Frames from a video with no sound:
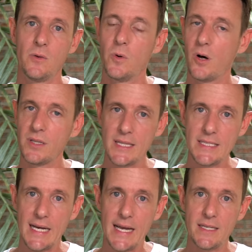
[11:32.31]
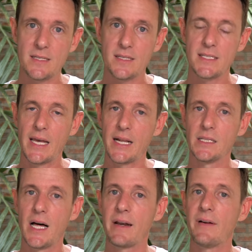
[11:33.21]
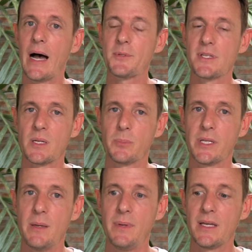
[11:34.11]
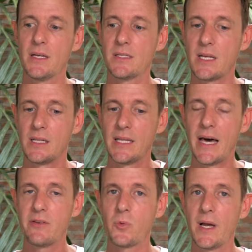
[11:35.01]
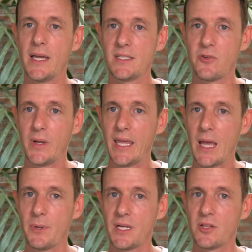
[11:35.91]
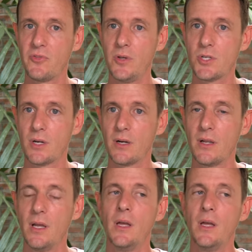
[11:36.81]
Rolling the dice, setting a lot of options at play, because in a lot of ways, if we can't predict the future,